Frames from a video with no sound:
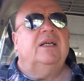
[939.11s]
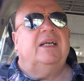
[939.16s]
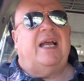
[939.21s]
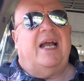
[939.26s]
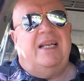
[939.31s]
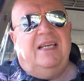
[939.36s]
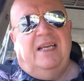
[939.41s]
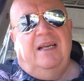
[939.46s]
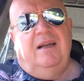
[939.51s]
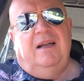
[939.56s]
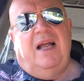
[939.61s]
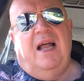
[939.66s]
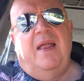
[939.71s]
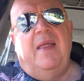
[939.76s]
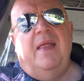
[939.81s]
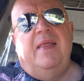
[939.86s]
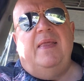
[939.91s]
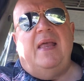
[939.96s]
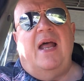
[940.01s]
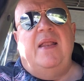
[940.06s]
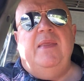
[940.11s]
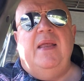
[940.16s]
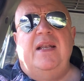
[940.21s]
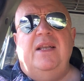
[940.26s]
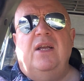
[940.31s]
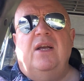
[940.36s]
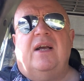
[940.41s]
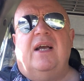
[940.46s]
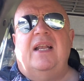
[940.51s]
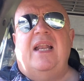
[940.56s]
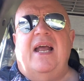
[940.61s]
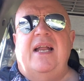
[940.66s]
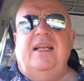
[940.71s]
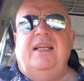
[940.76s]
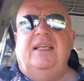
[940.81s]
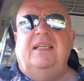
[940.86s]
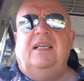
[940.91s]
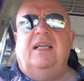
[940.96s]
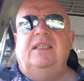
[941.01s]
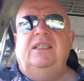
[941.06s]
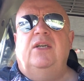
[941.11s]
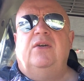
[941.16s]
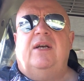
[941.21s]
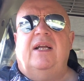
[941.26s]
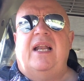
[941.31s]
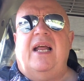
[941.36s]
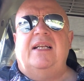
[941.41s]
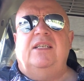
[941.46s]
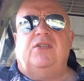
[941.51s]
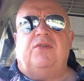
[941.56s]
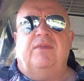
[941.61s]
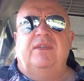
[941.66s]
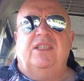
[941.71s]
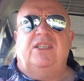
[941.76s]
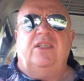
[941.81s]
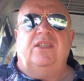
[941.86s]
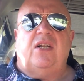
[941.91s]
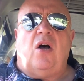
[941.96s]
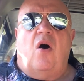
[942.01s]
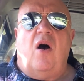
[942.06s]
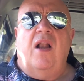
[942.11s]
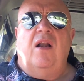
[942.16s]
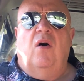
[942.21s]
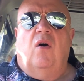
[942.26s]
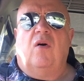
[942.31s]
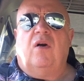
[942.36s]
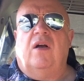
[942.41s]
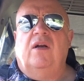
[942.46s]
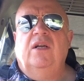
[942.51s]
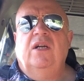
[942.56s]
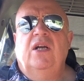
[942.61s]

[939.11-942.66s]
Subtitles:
Can you? And then you can enter into dialogue.